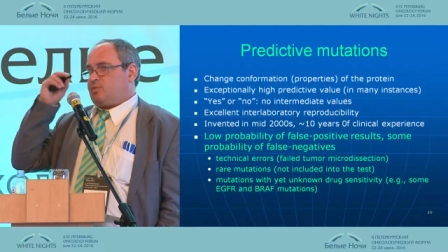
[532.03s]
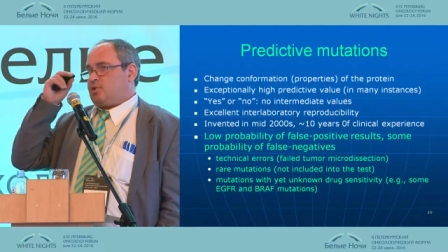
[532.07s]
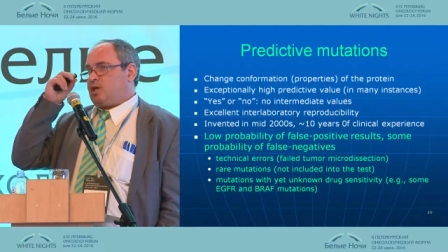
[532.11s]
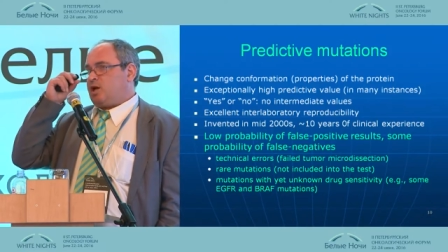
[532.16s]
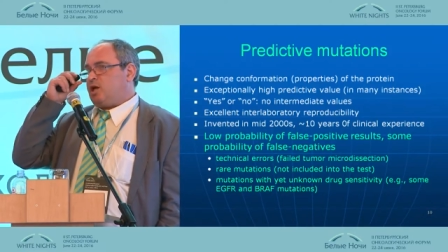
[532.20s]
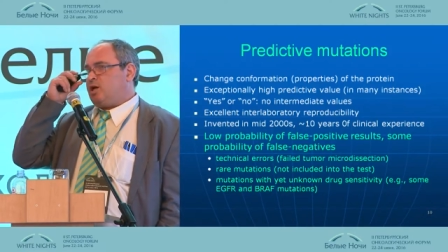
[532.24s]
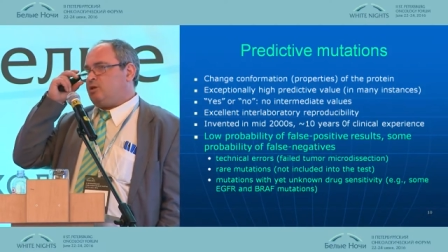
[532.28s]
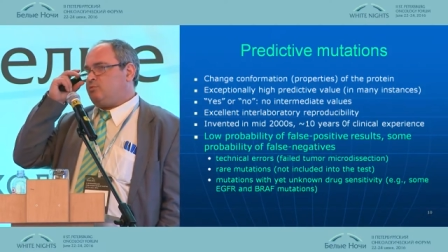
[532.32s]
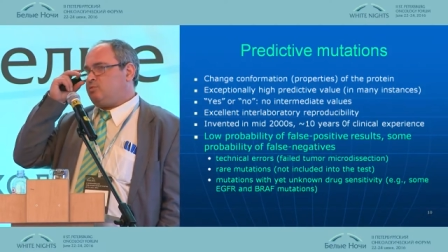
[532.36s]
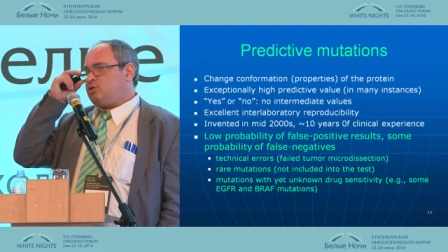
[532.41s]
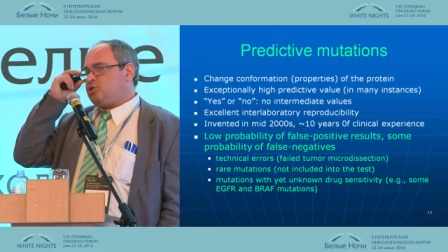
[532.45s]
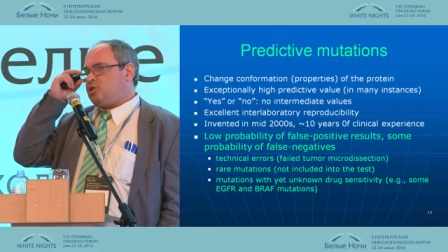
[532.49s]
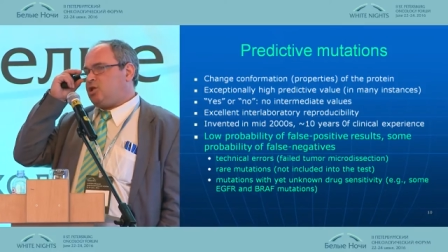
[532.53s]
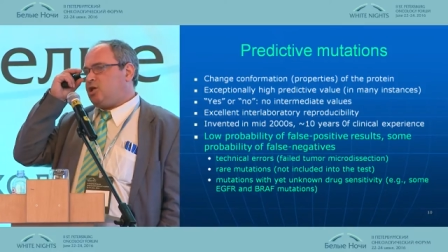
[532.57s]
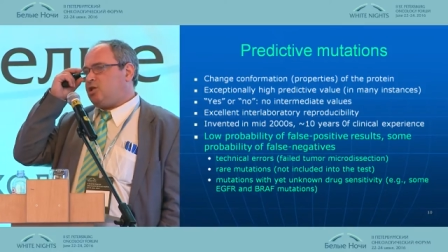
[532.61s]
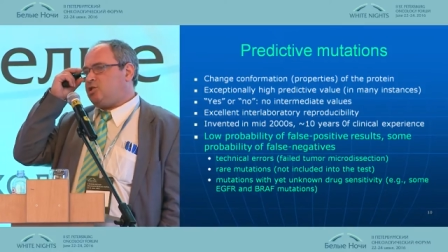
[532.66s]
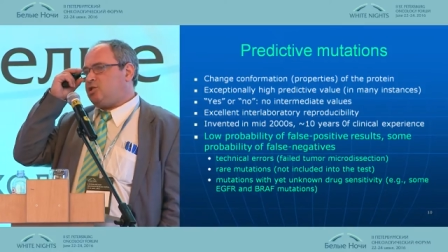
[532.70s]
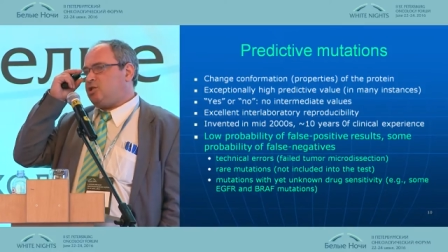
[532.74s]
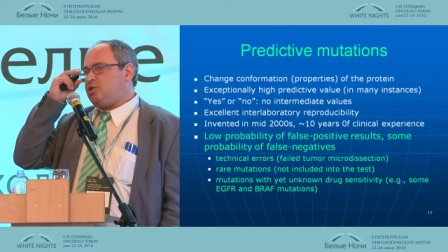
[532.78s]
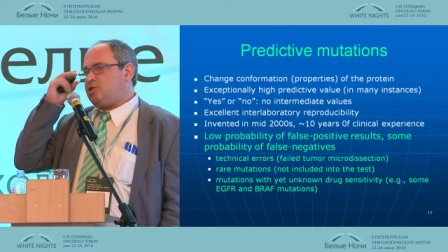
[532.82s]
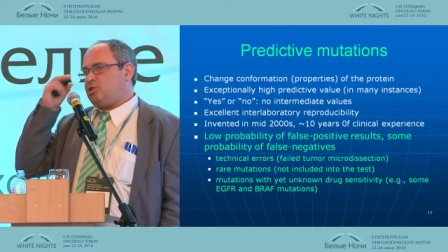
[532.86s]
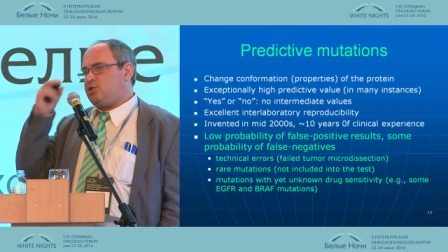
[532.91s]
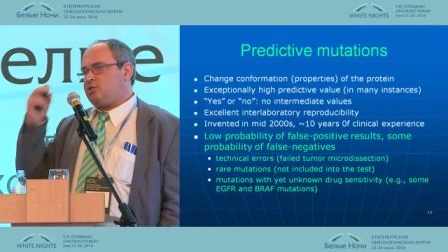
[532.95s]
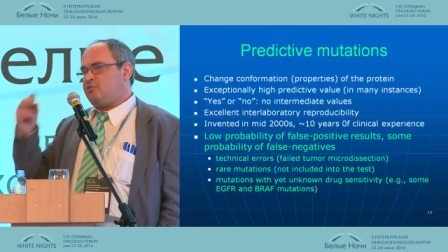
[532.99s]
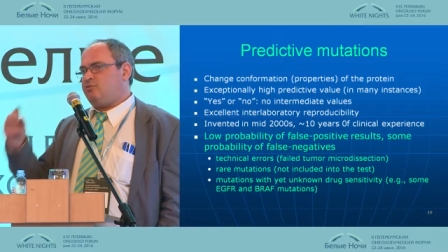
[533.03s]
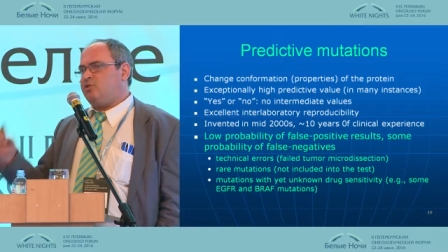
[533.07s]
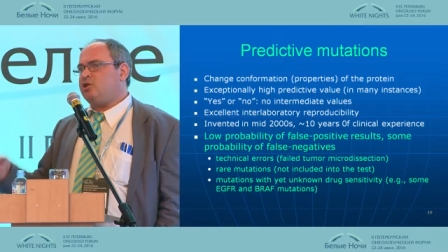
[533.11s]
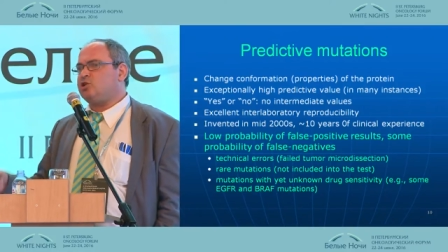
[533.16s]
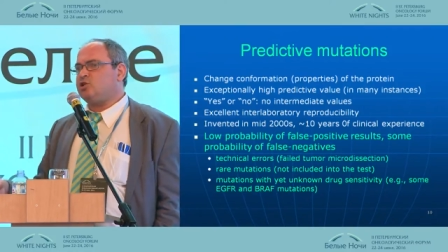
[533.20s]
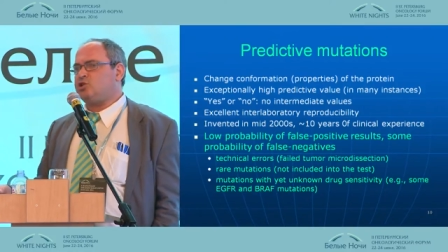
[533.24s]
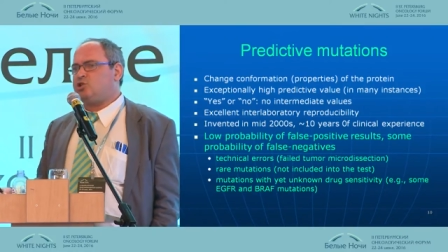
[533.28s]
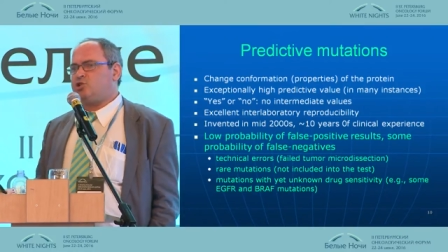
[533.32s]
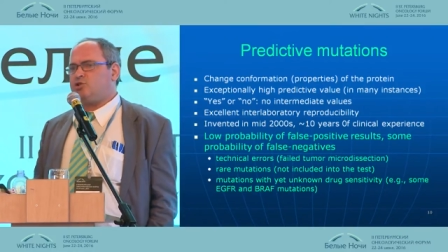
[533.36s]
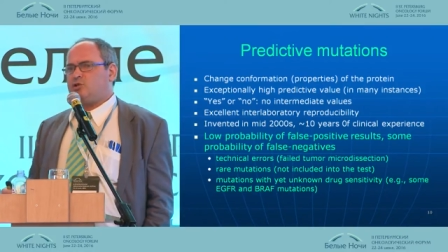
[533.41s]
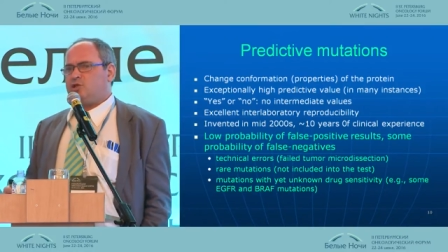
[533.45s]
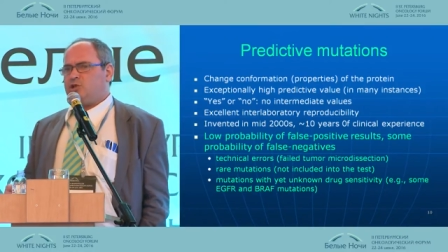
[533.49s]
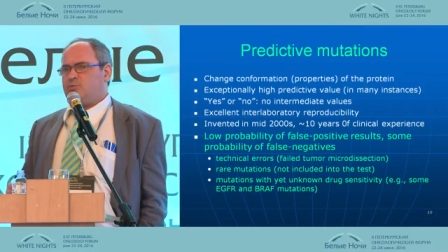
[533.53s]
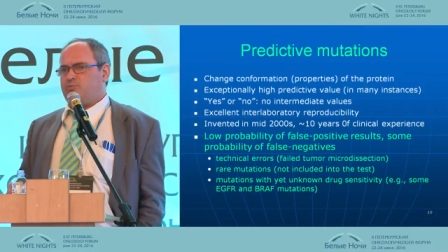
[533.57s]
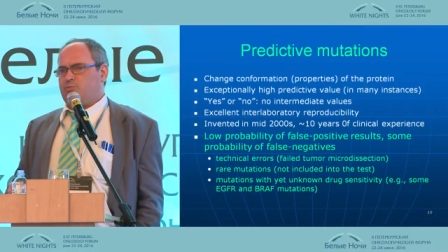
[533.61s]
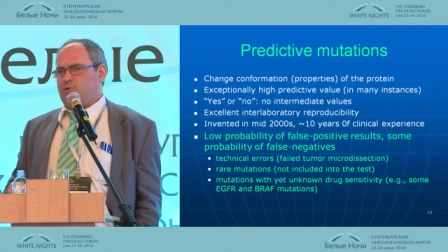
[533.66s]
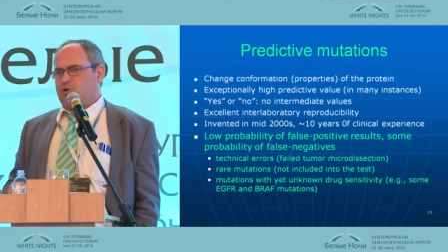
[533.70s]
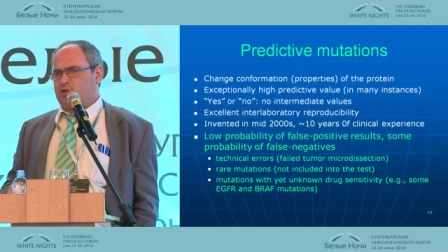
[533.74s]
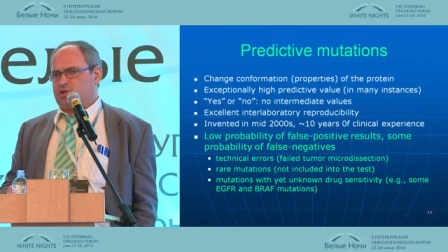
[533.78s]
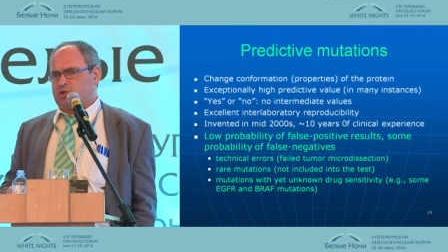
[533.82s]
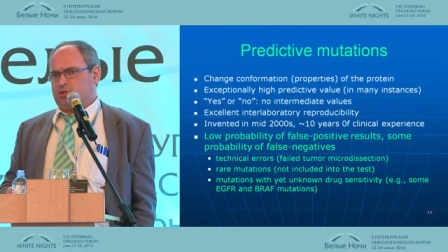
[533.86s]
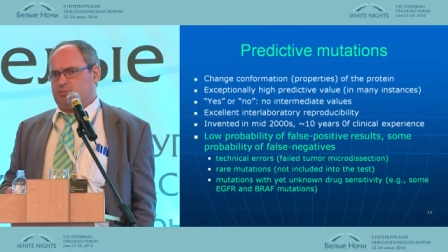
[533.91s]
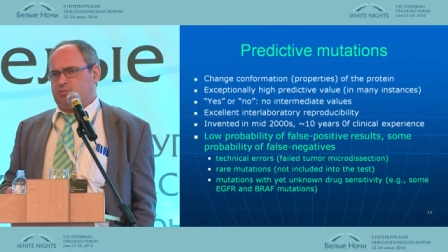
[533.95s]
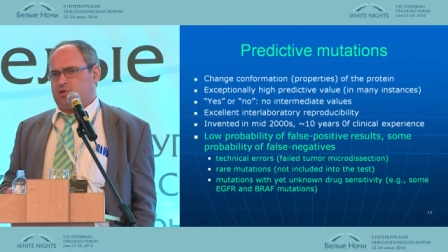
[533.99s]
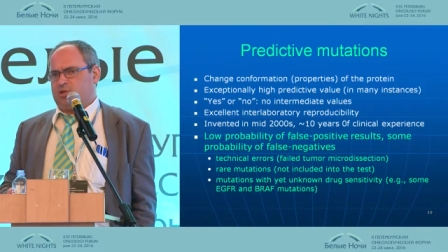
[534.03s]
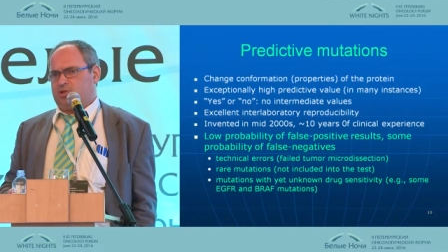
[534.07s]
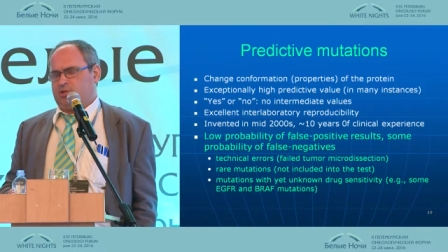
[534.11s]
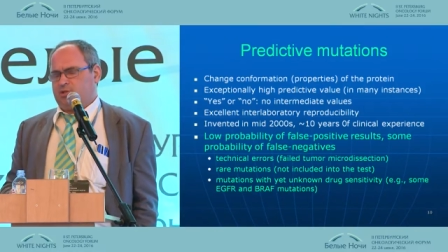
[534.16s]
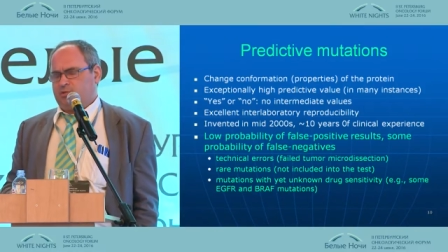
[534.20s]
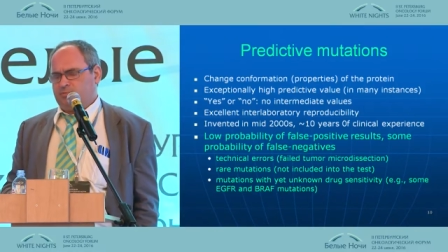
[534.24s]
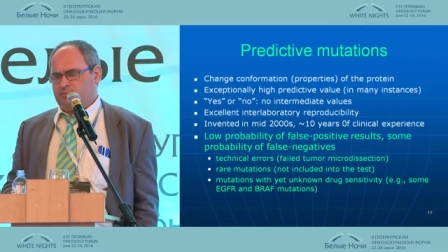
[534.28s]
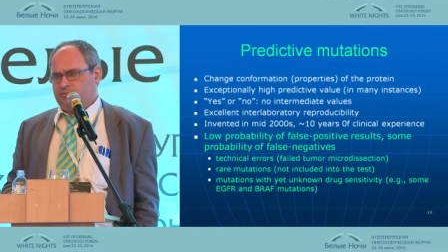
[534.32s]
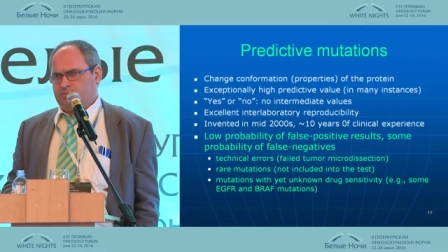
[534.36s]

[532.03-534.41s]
I would say this is virtually impossible